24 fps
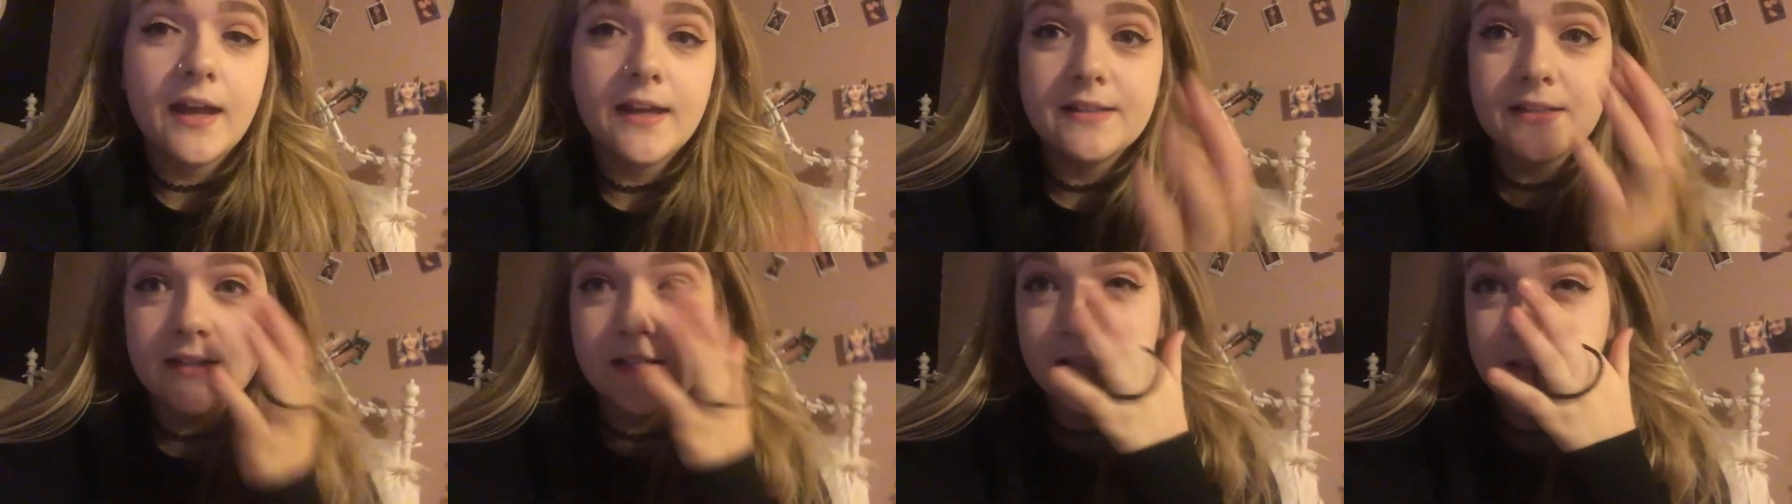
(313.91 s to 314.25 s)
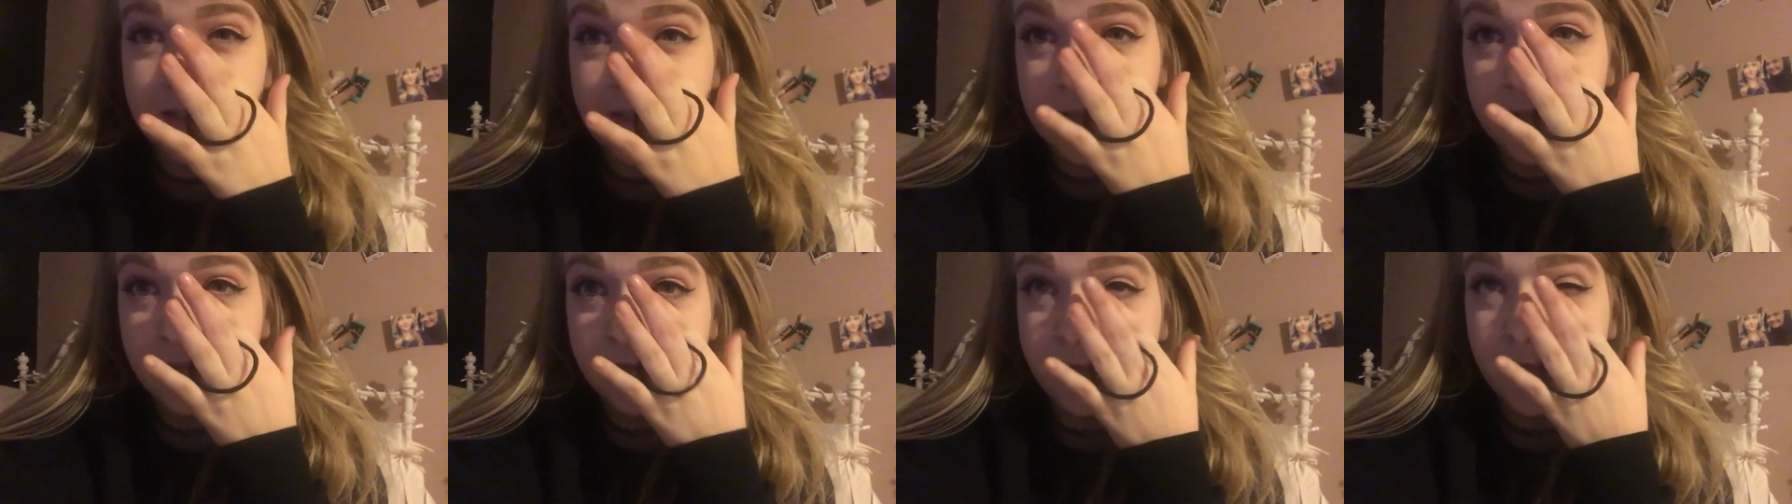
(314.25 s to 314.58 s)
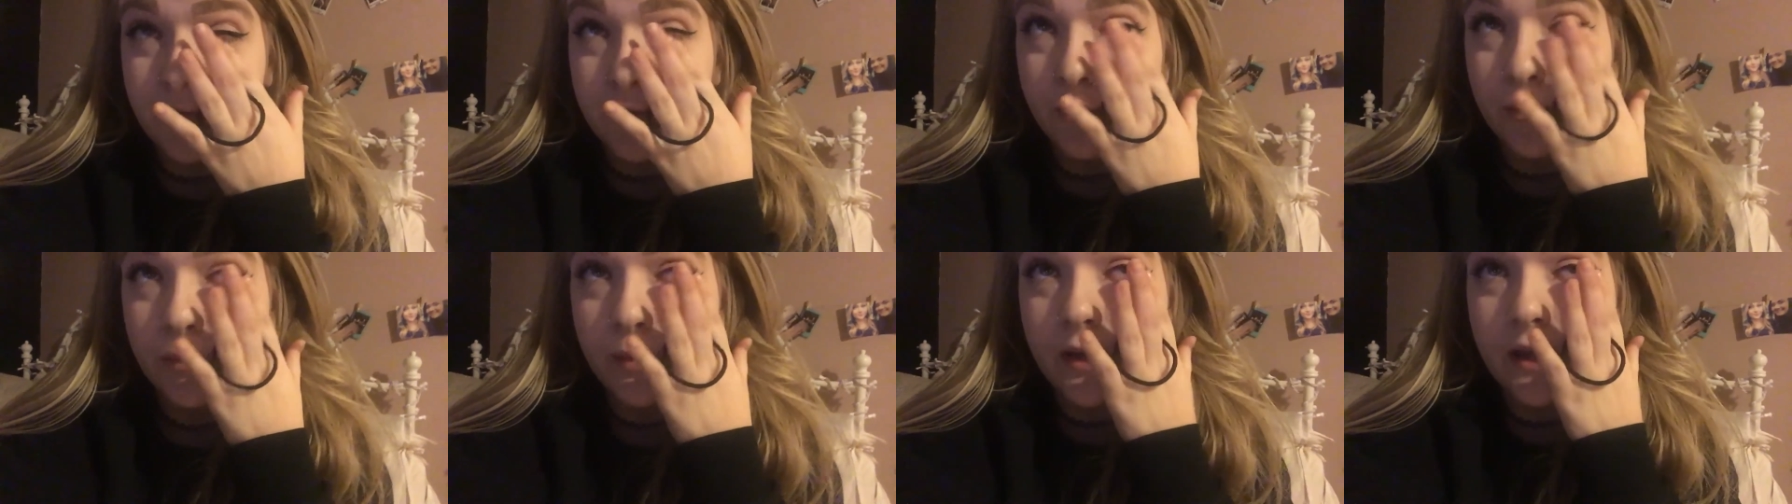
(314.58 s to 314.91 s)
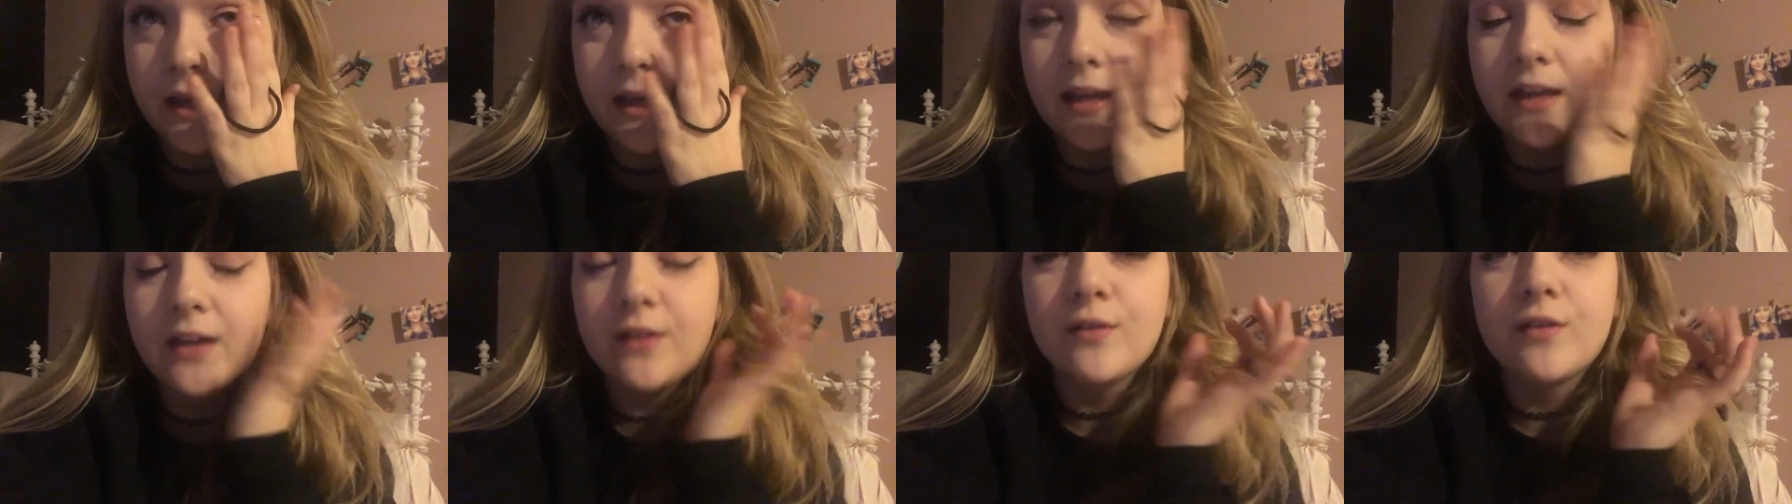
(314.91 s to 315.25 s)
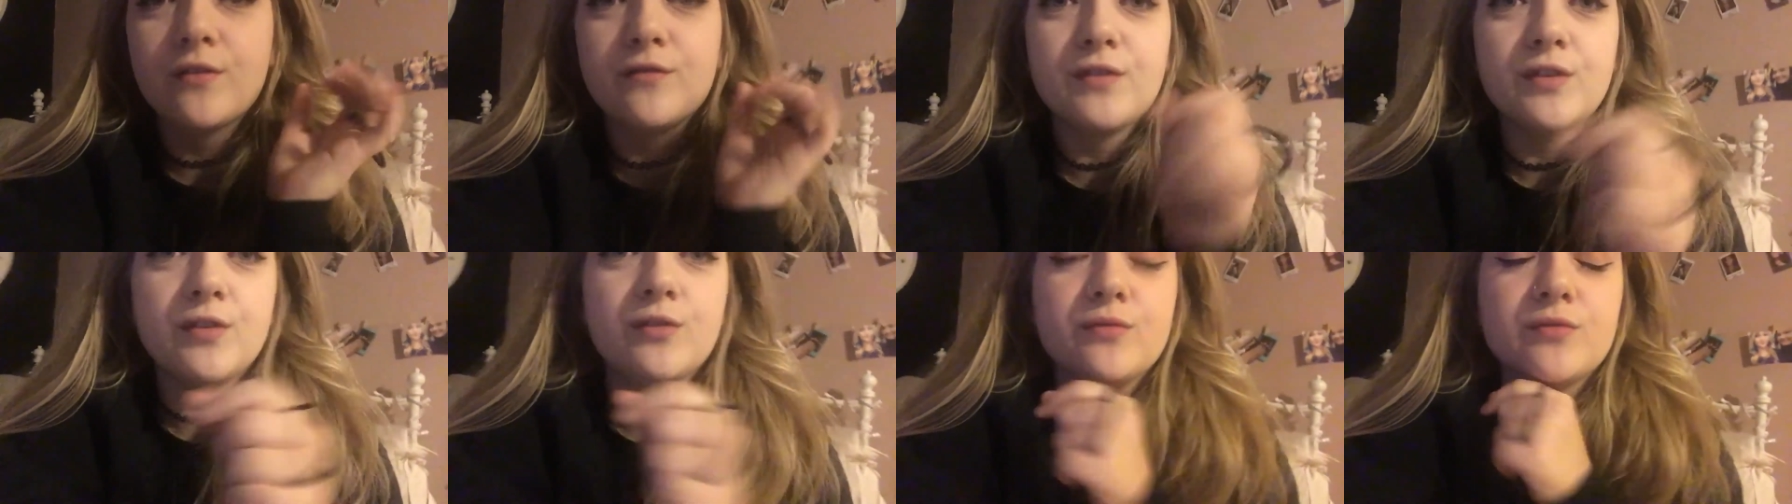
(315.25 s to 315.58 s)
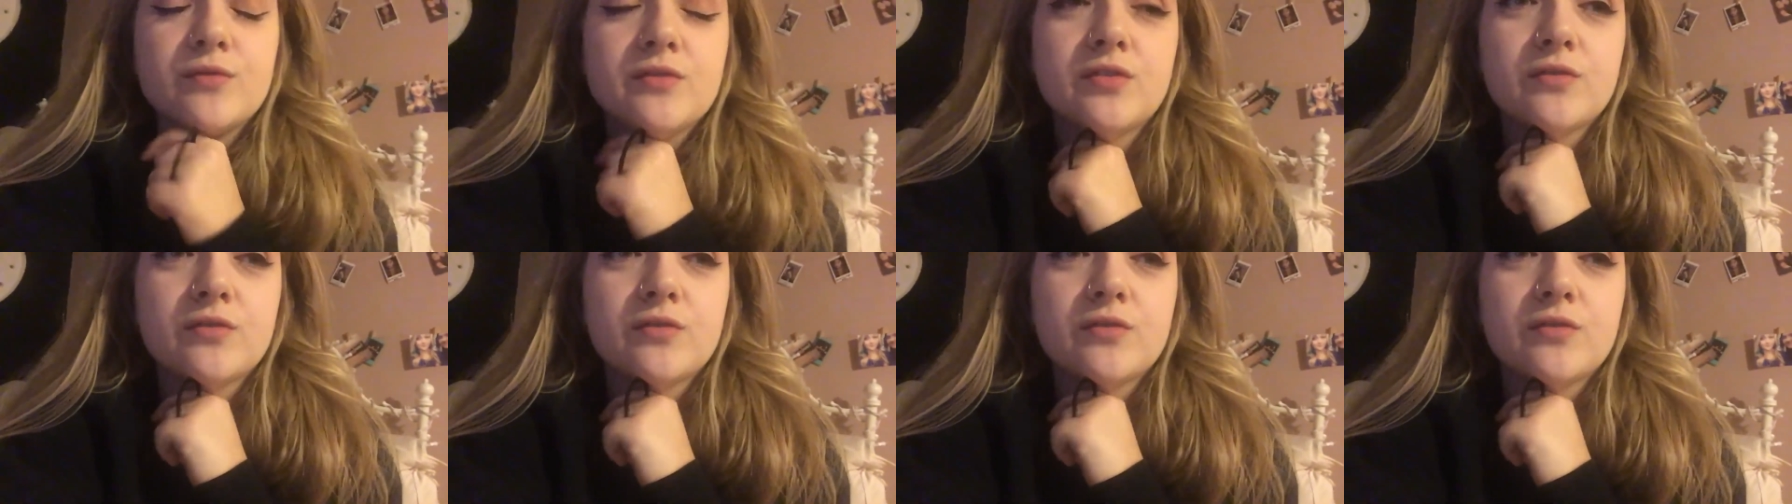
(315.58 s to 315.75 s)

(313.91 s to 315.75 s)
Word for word: I didn't give you a review